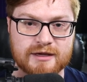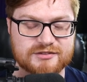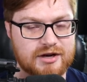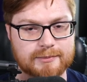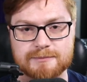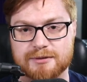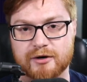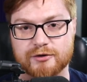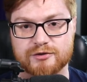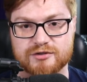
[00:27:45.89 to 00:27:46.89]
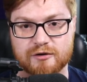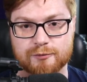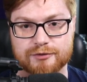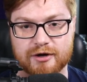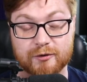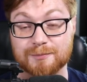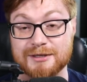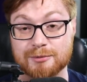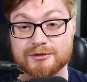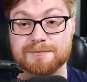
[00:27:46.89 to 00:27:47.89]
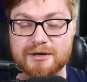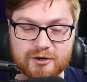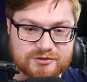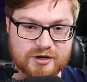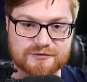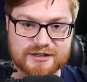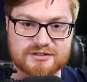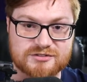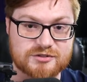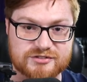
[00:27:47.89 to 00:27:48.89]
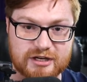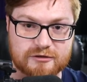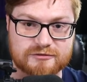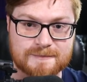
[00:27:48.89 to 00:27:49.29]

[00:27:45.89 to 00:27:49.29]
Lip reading: Stop comparing yourself with other people. Compare yourself against yourself.